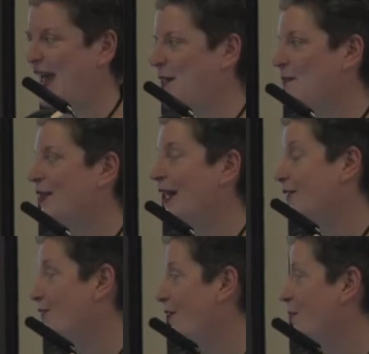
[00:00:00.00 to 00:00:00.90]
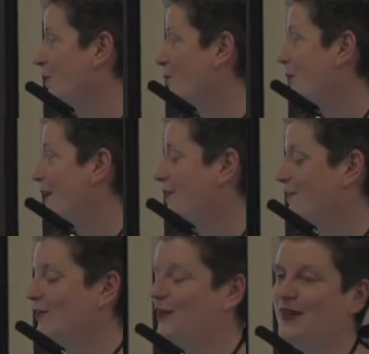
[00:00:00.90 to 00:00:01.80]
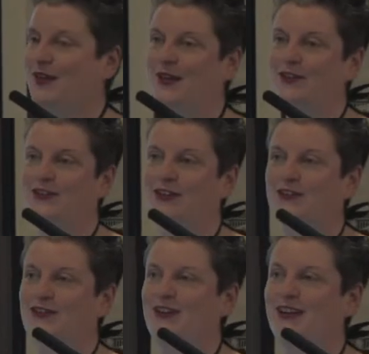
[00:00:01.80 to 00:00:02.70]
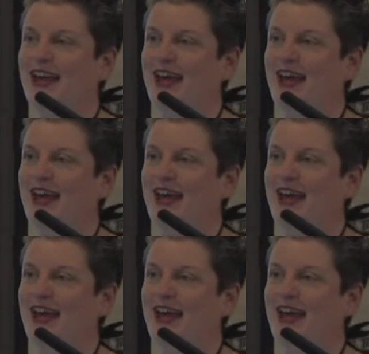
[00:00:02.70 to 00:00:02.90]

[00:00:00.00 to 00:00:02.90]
Um, thank you very much, Brian, for the introduction.